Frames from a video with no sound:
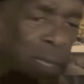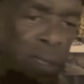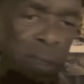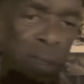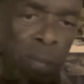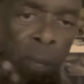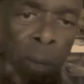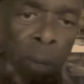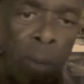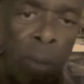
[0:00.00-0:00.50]

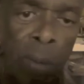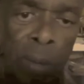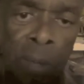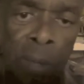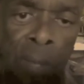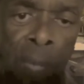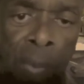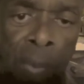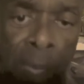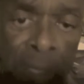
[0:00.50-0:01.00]
total
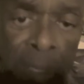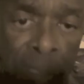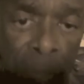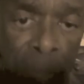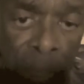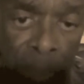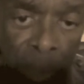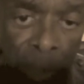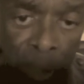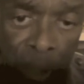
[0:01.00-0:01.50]
consummate